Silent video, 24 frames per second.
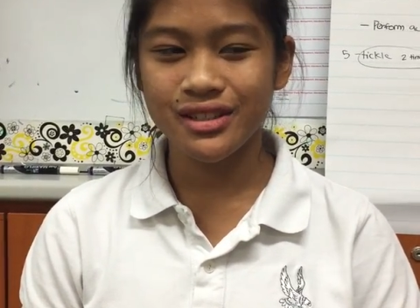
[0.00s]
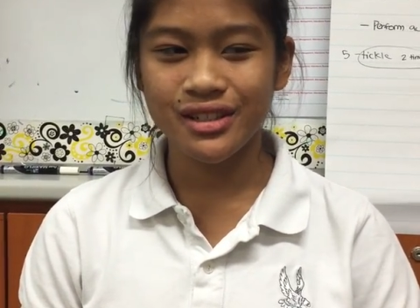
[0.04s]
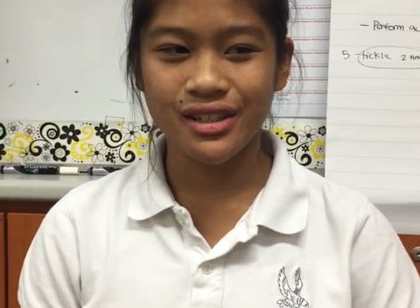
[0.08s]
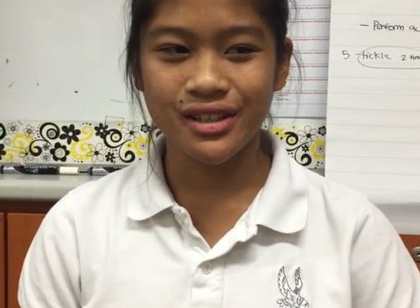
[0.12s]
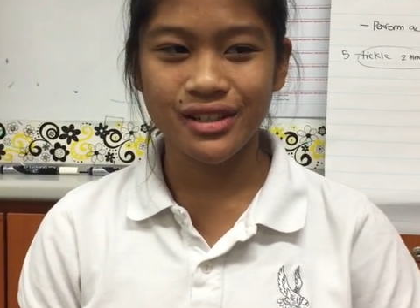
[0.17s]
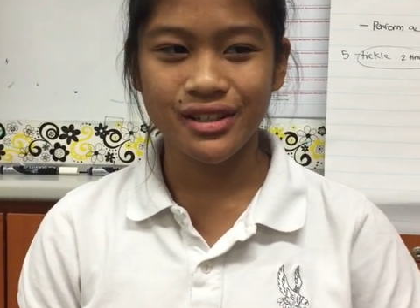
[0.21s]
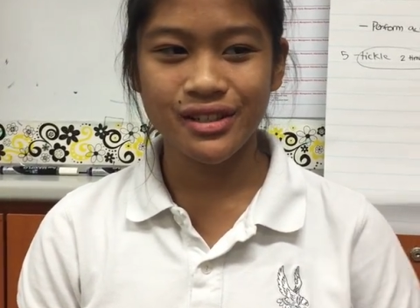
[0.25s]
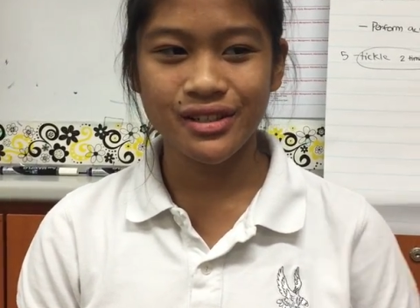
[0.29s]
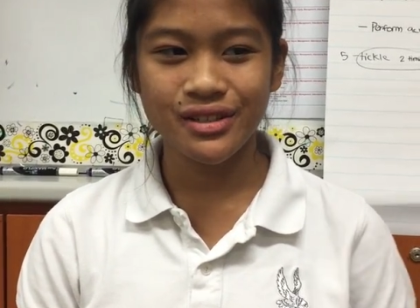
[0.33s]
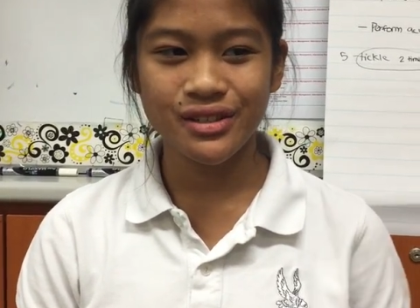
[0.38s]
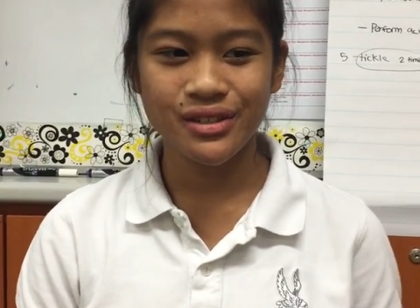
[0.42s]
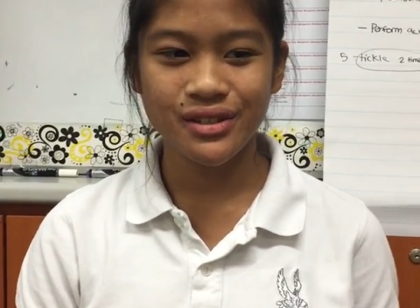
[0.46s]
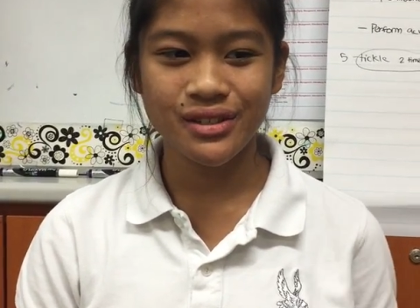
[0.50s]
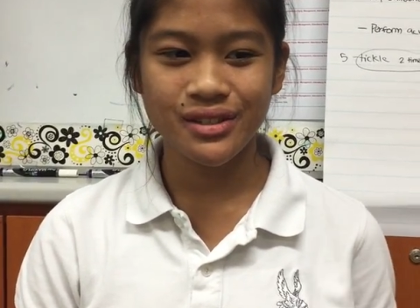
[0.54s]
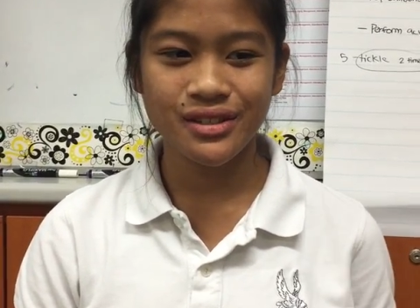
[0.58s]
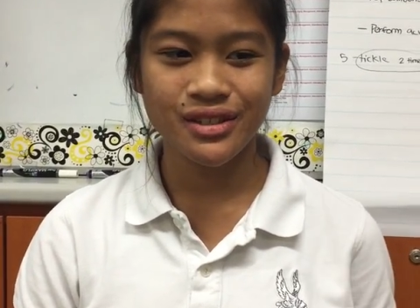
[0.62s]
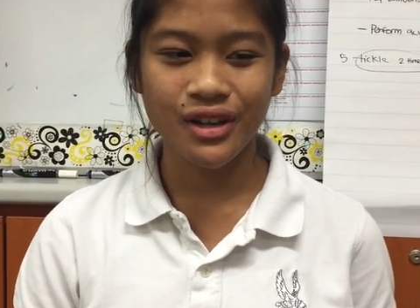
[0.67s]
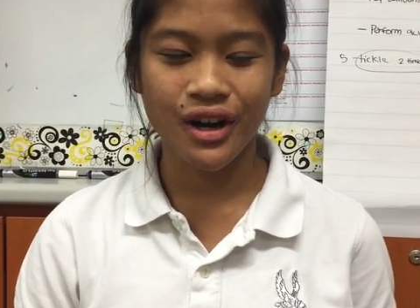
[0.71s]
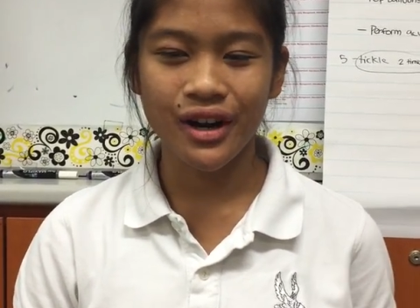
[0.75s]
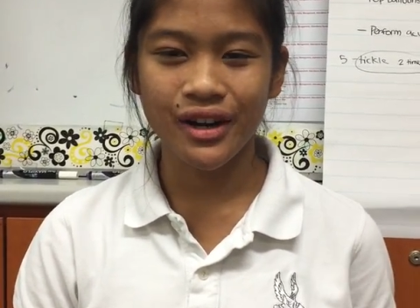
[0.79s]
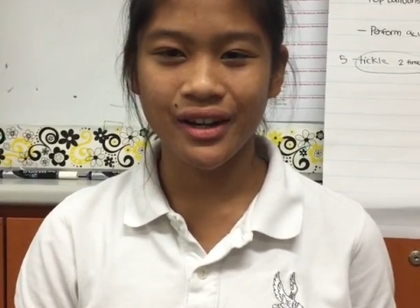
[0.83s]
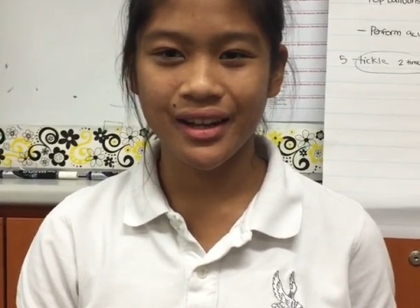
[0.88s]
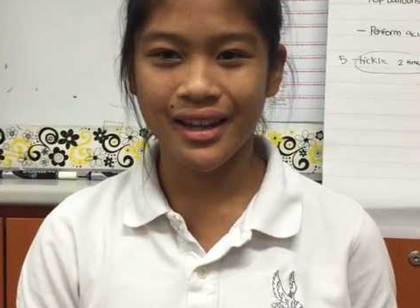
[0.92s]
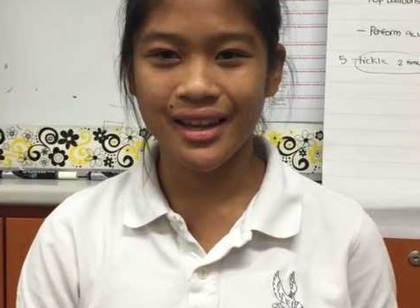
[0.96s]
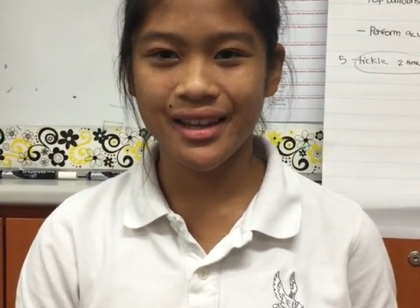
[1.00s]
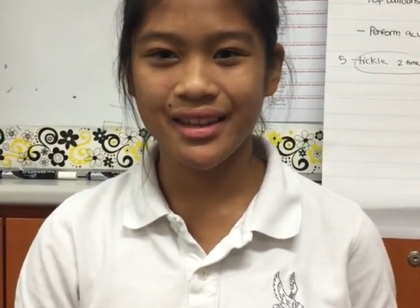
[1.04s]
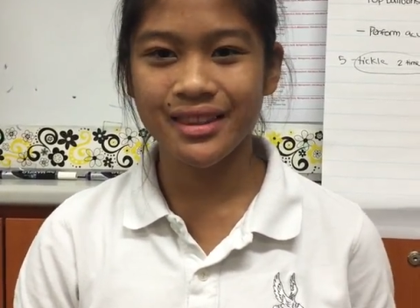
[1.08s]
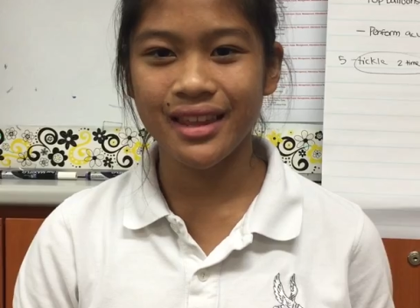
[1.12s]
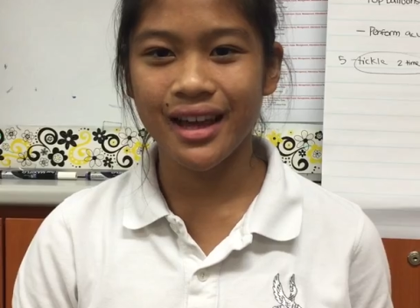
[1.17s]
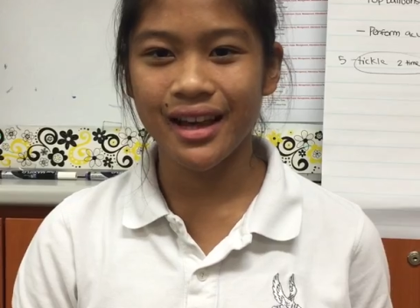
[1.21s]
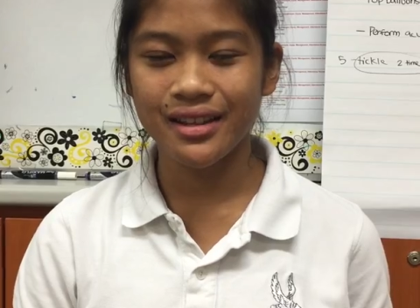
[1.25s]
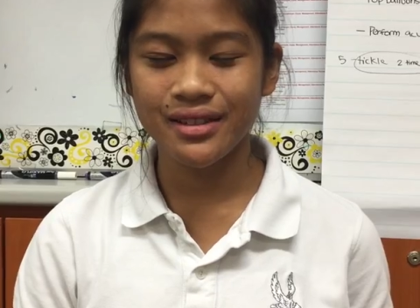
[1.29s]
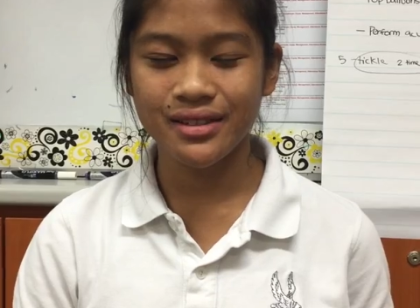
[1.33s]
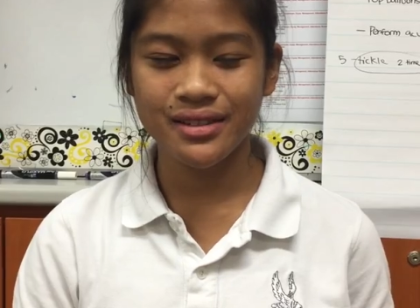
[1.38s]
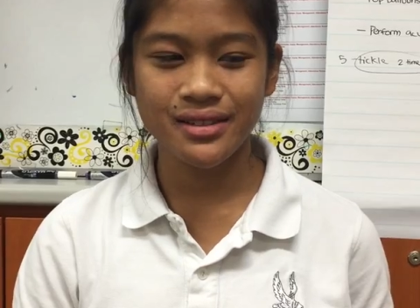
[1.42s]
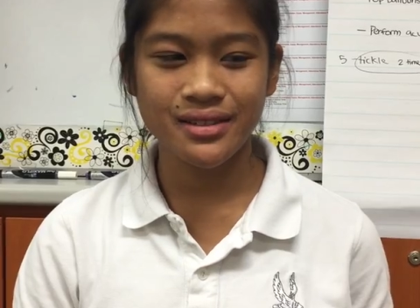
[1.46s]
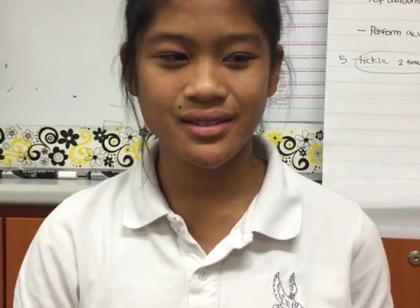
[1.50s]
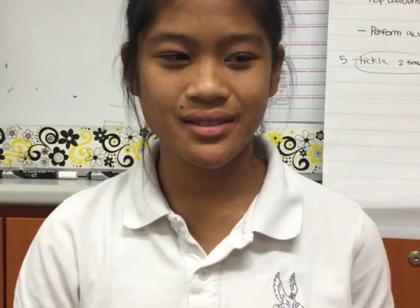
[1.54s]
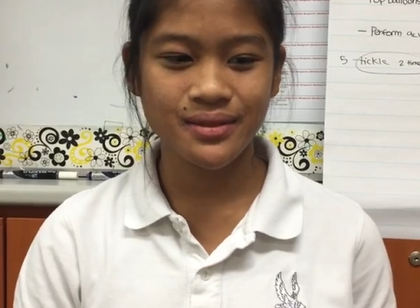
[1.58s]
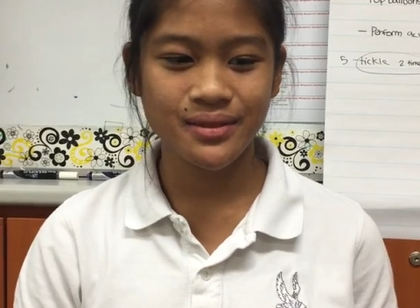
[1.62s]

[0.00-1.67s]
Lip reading: to target that